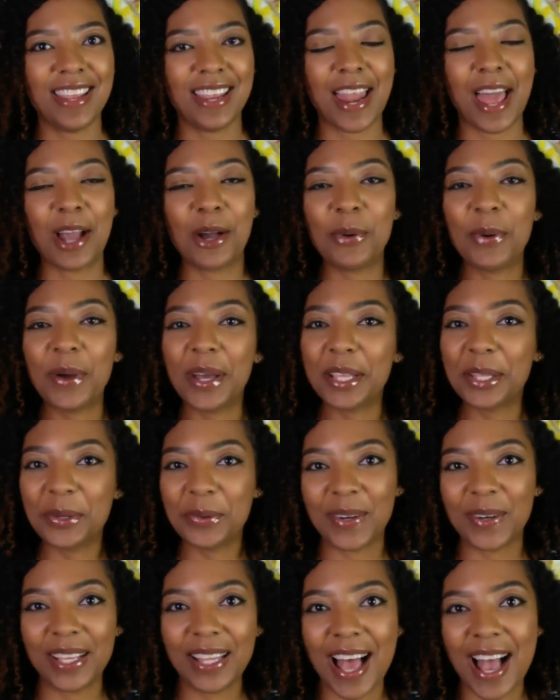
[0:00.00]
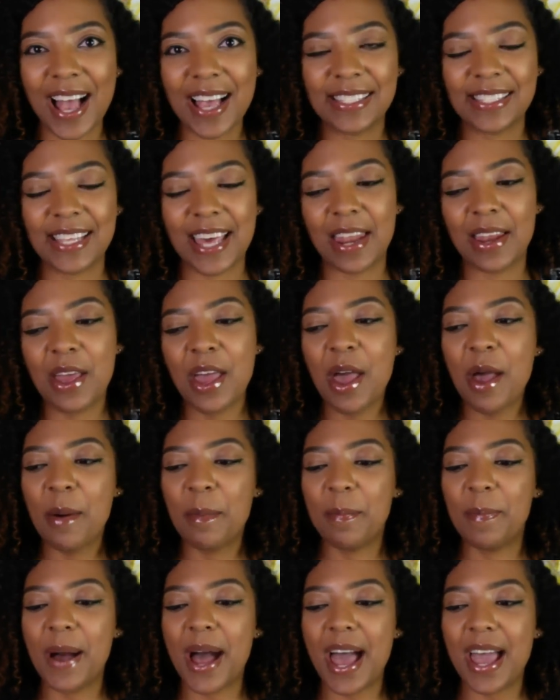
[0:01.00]
And I quickly realized that
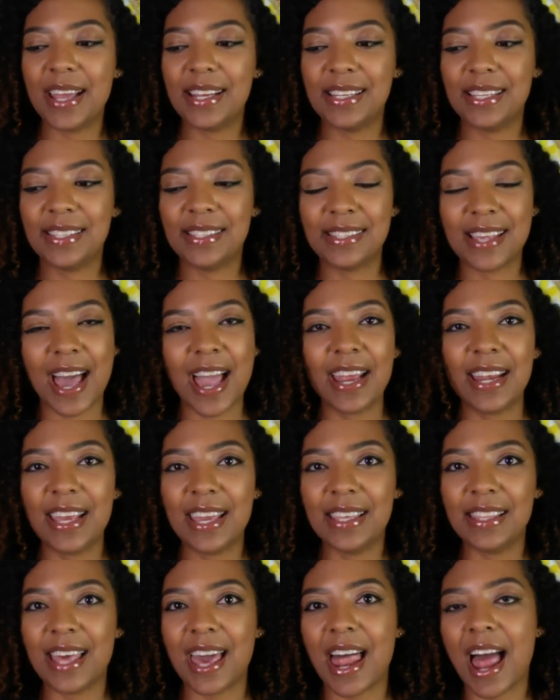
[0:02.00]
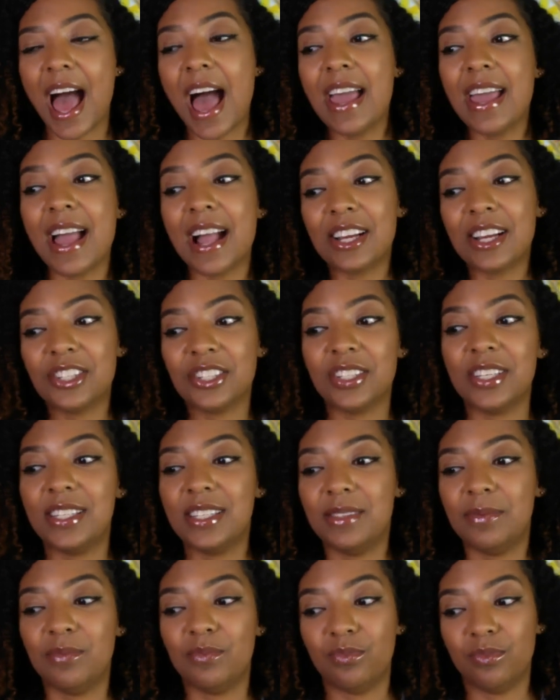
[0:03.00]
by deciding that I
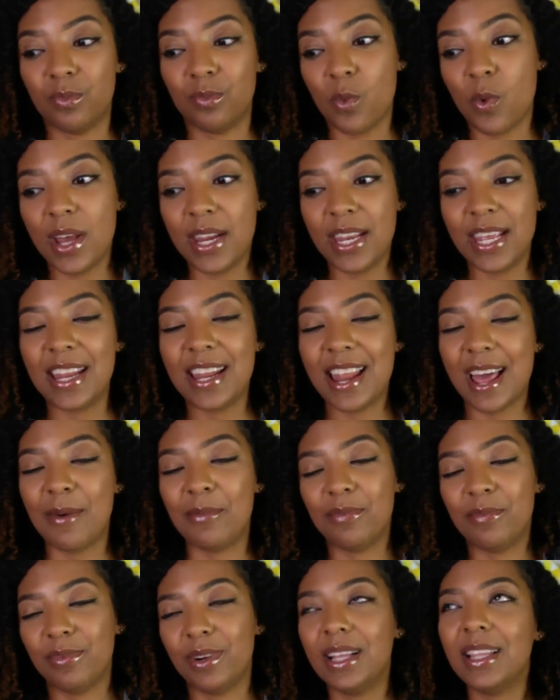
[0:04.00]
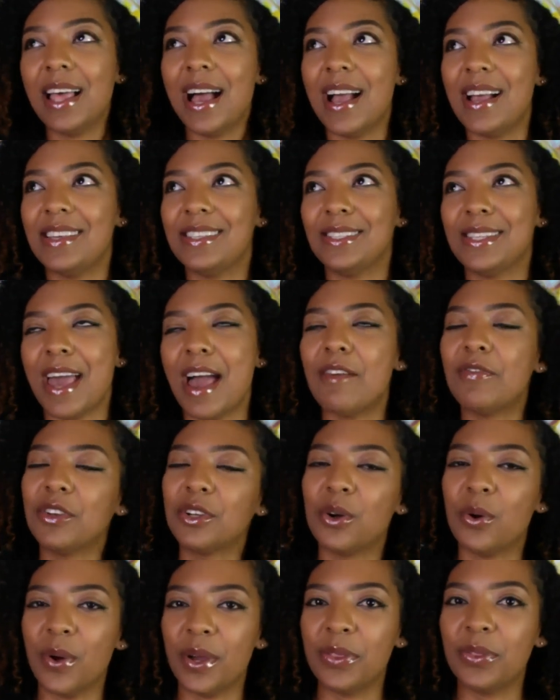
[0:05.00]
actually wanted, and I realized after
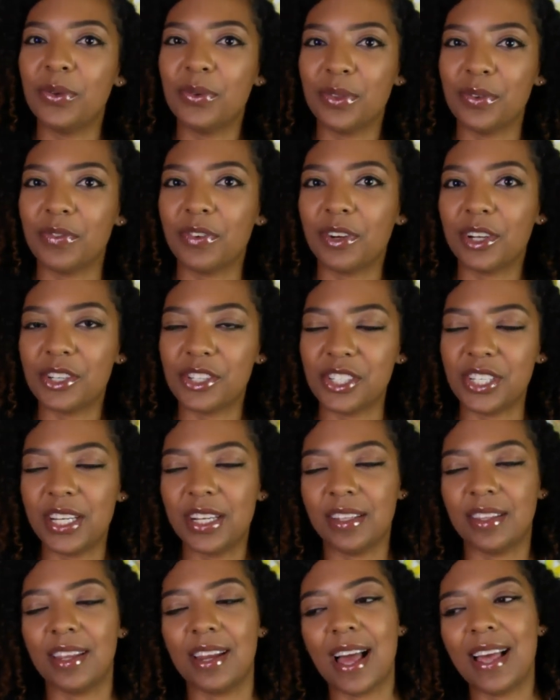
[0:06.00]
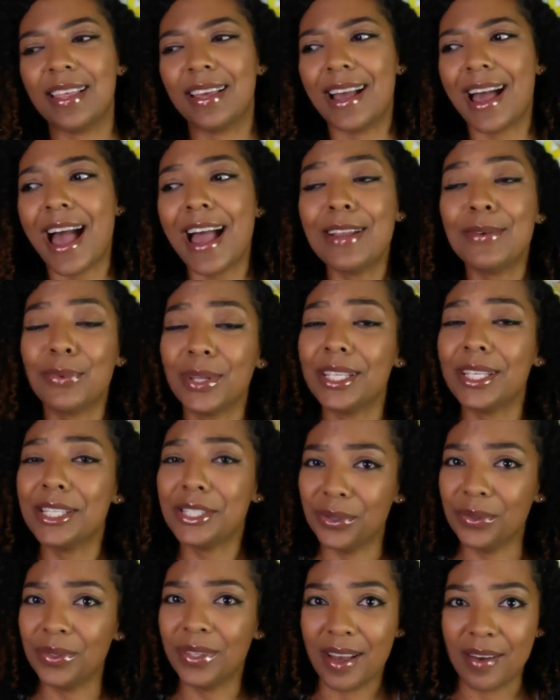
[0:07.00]
going through the first year that I really
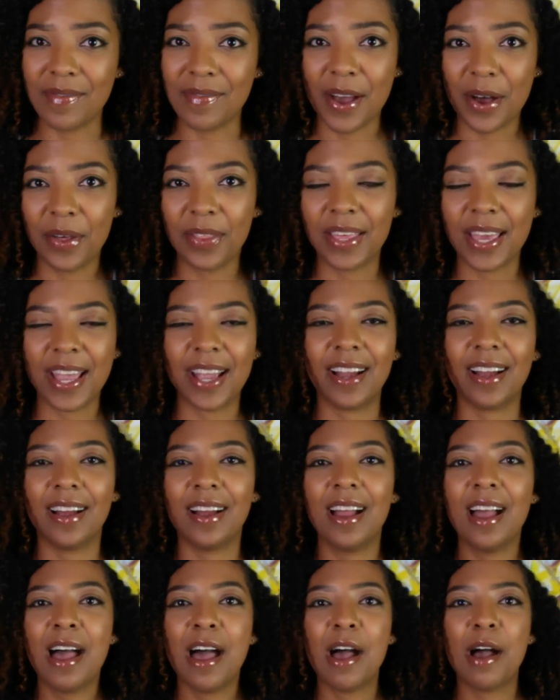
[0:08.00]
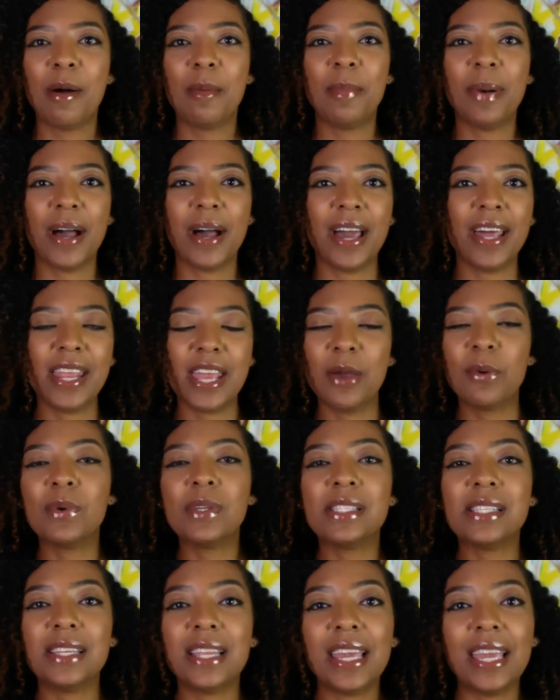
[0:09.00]
do love healthcare, but it
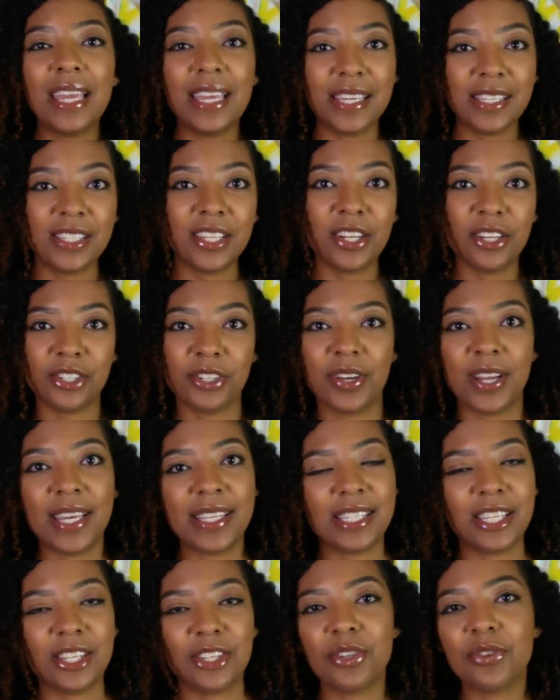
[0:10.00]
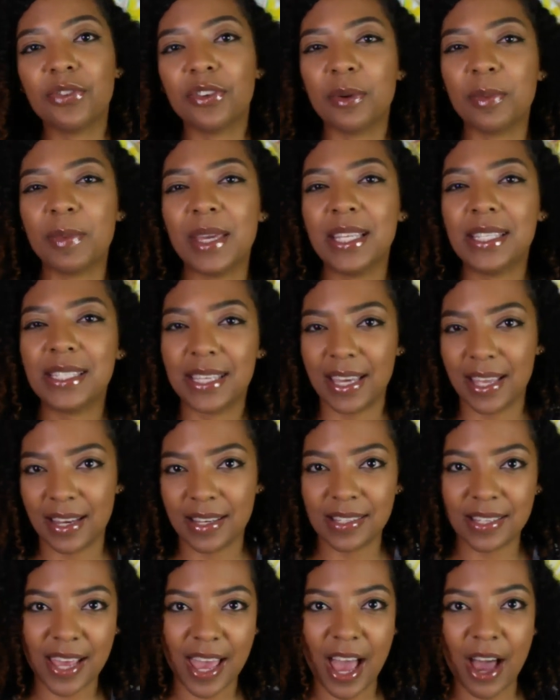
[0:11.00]
was an easier transition for me to get
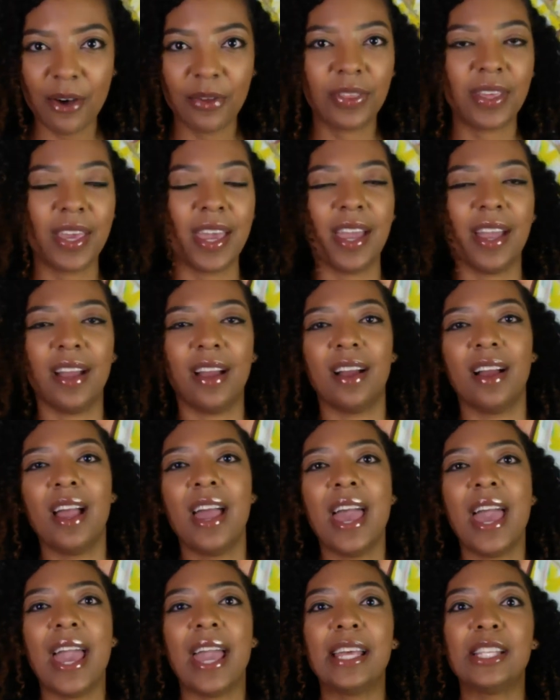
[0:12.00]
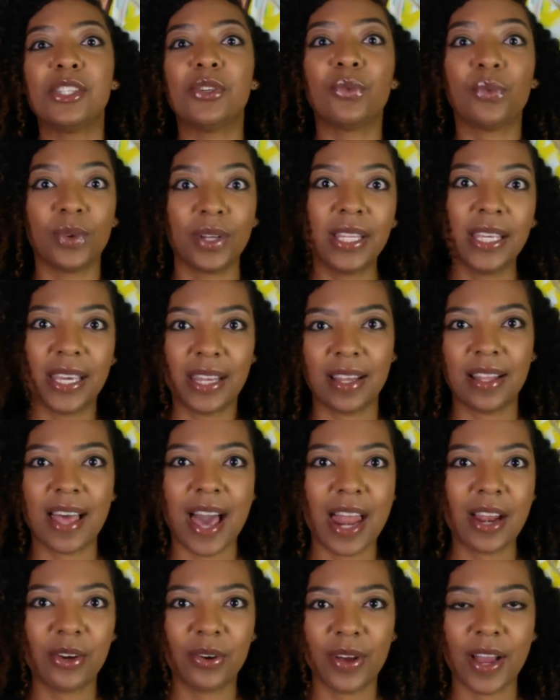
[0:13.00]
into healthcare and to really get a
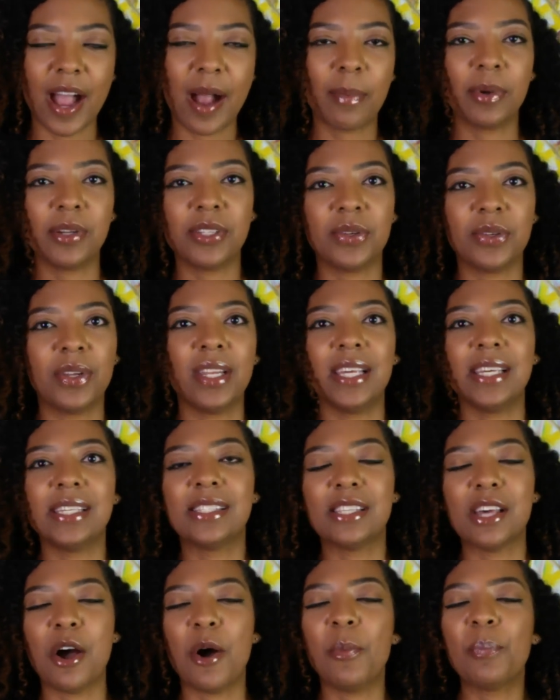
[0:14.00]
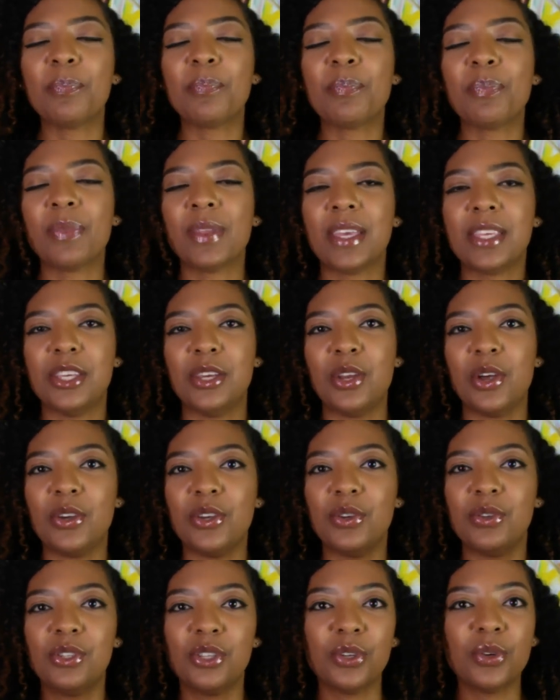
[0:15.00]
lot of great opportunities. So,
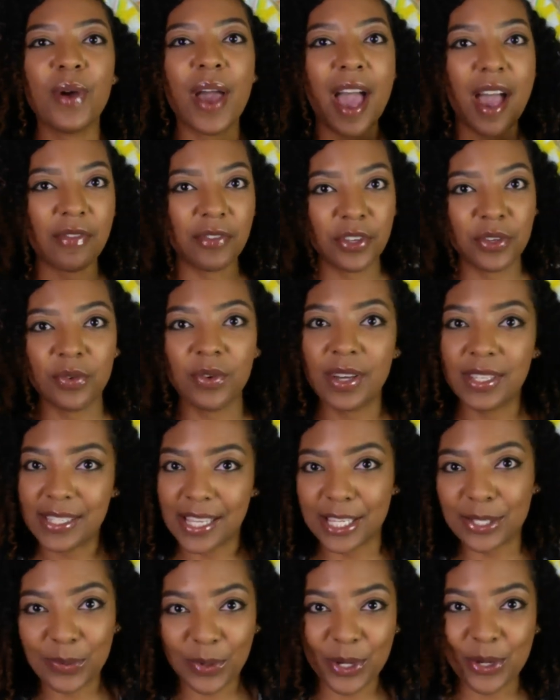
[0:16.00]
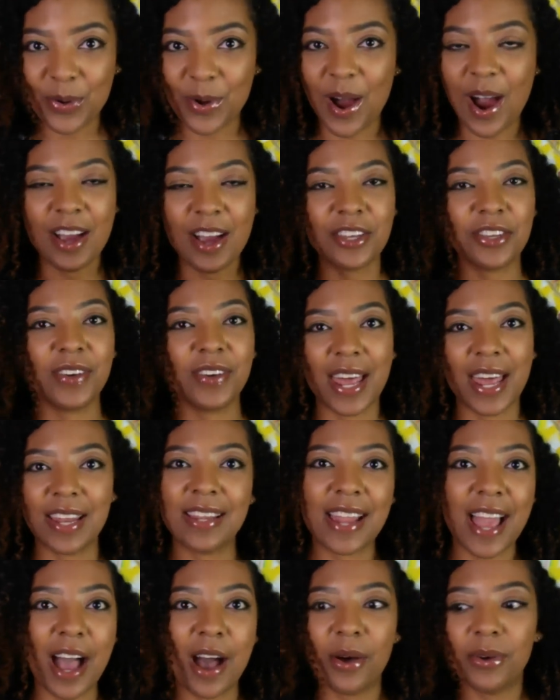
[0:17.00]
you do, after you assess where you are, you got to
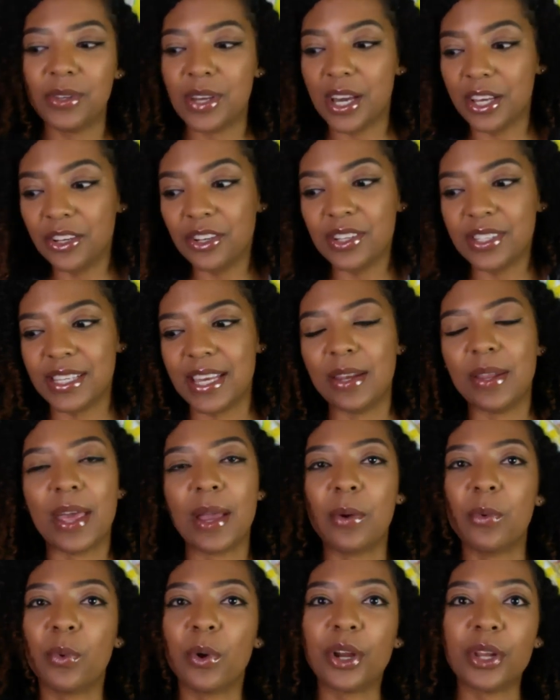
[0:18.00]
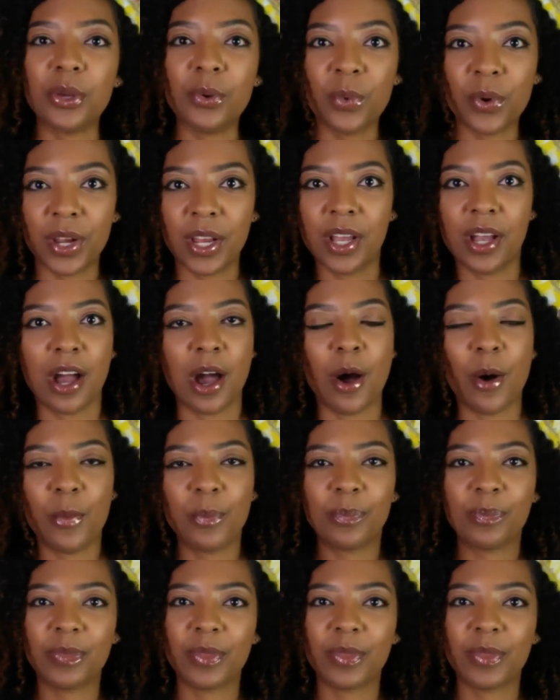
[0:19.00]
now understand like, where do you want to go?